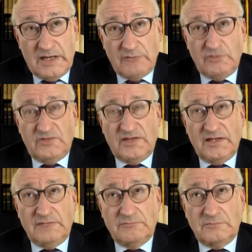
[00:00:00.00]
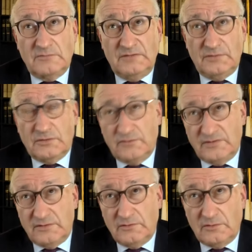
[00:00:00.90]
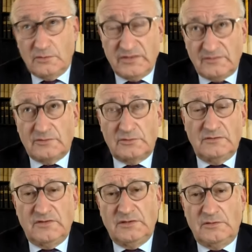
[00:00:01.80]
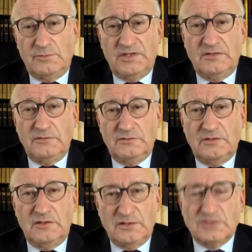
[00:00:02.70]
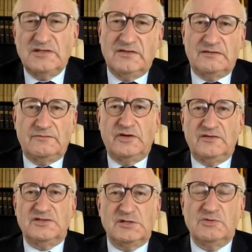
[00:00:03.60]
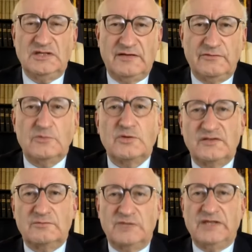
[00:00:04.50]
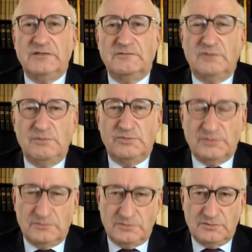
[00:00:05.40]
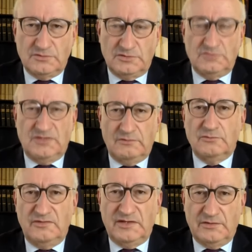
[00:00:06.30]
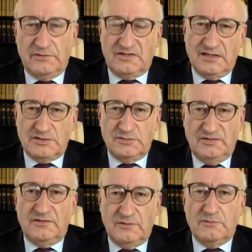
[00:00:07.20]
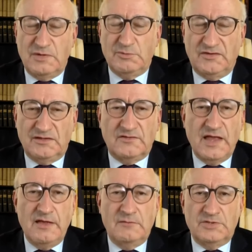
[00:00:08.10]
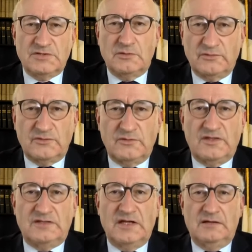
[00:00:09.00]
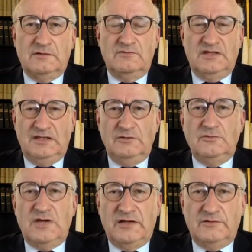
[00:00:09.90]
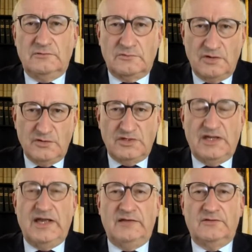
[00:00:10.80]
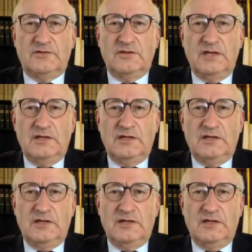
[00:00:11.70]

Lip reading: I would say, if you consider the whole history of the European Union, not only that France and Germany have always played a very important role together with the other countries, the other member states, but also that the EU has grown, has